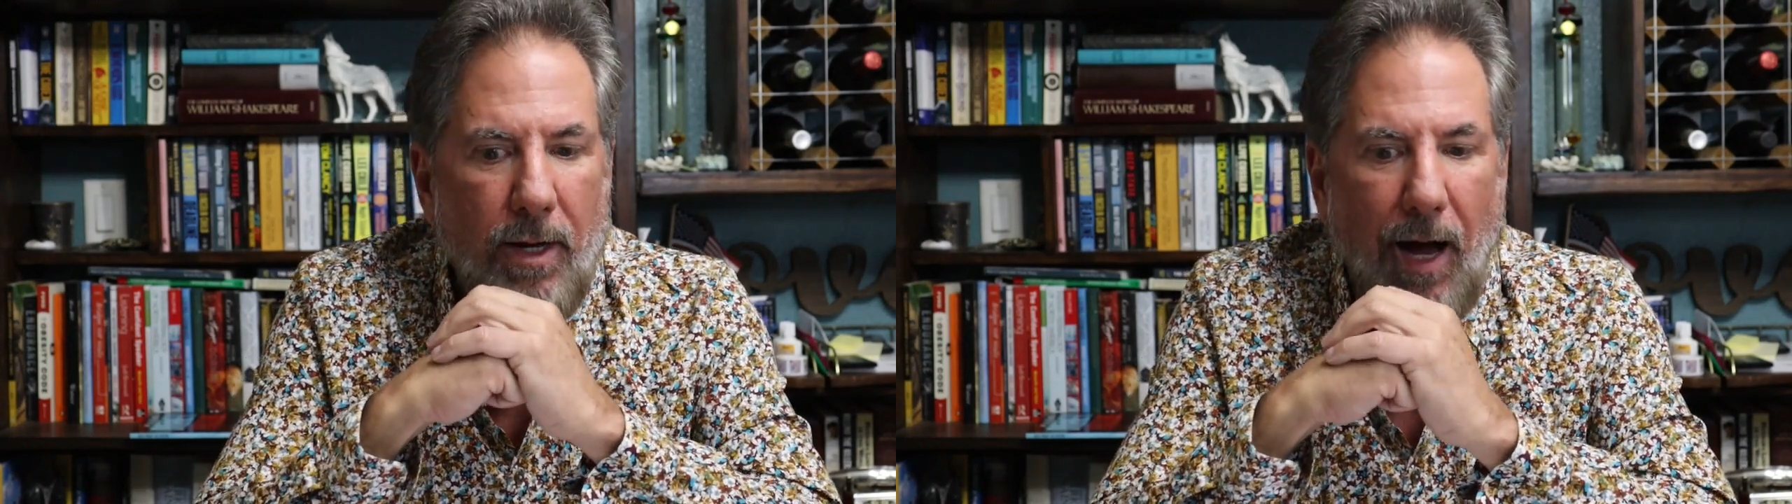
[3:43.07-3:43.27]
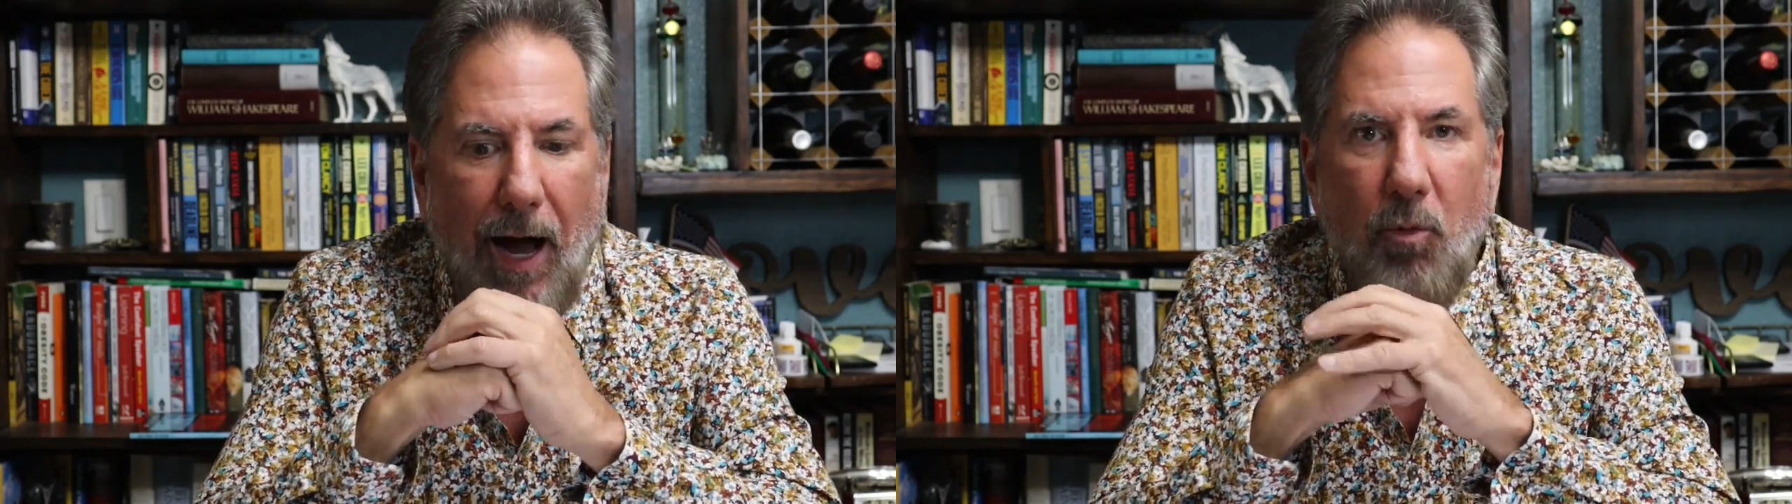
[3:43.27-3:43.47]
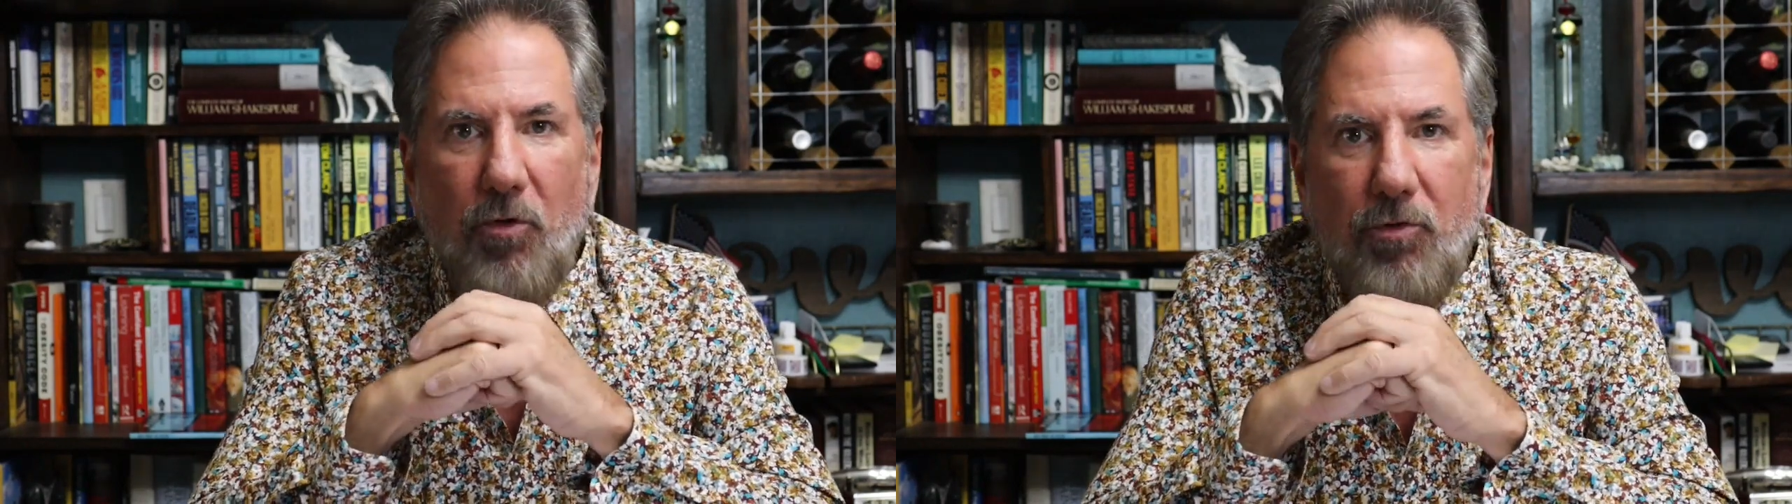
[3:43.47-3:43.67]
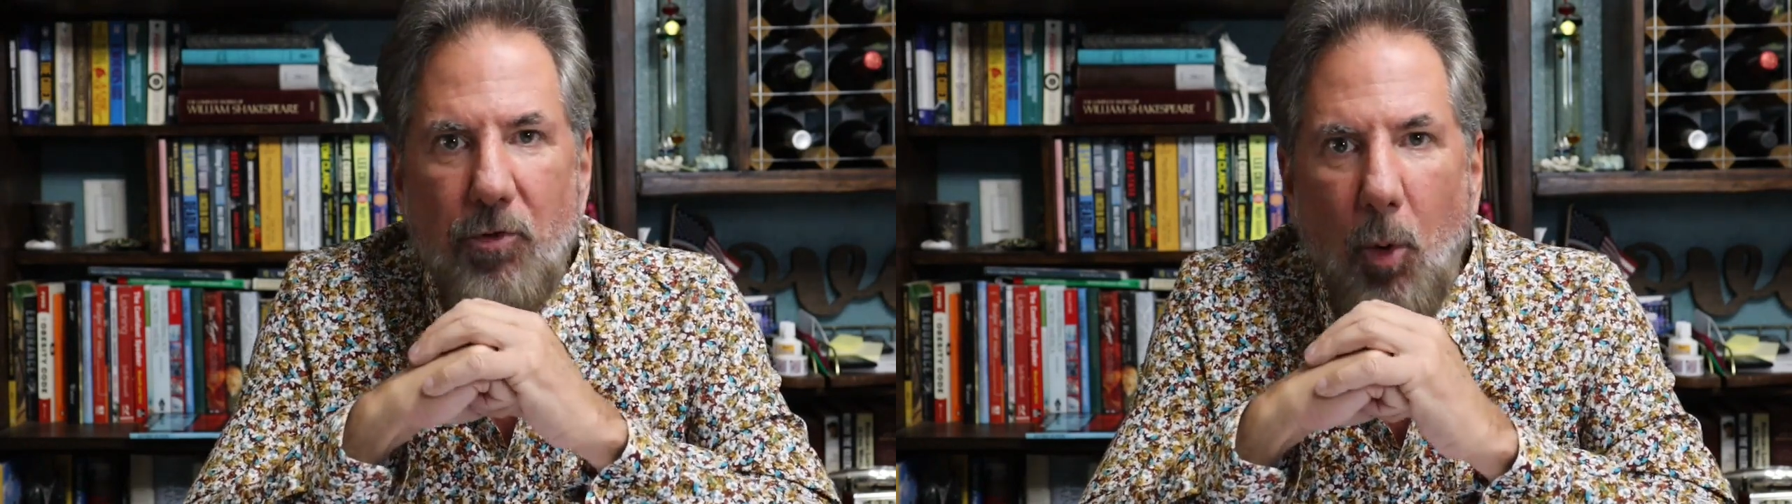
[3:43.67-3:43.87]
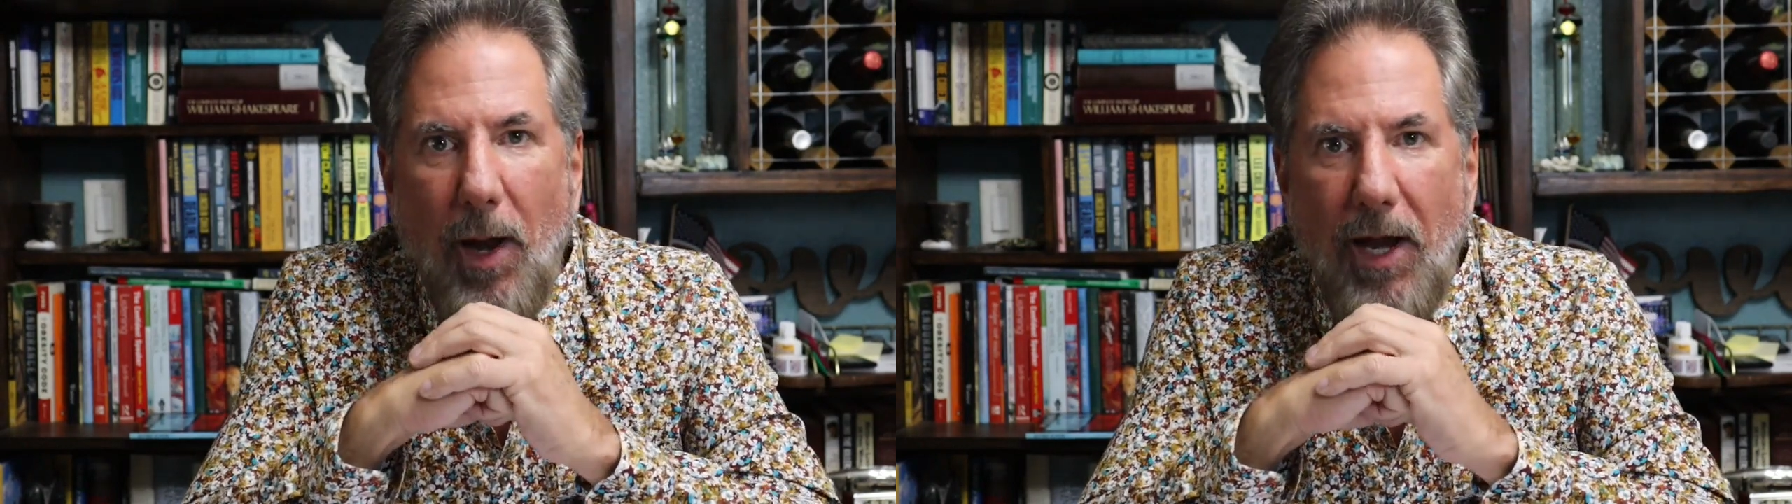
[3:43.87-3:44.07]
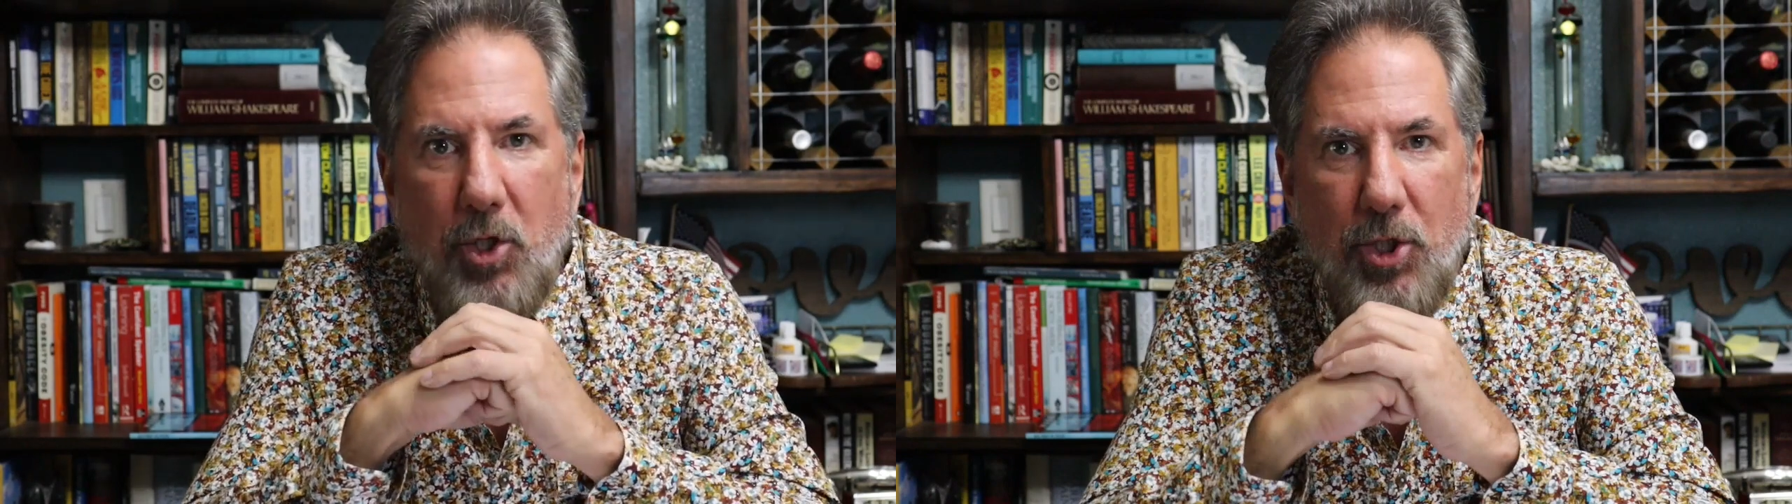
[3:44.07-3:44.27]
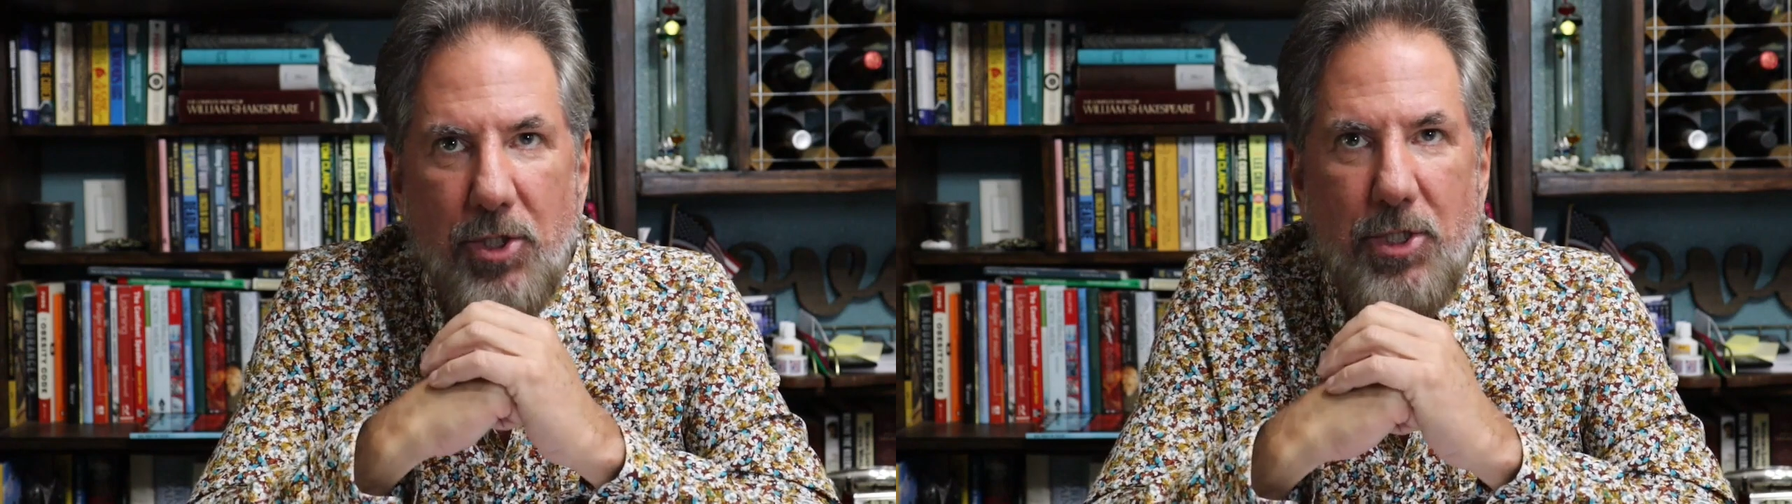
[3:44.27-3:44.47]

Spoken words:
I was so anxious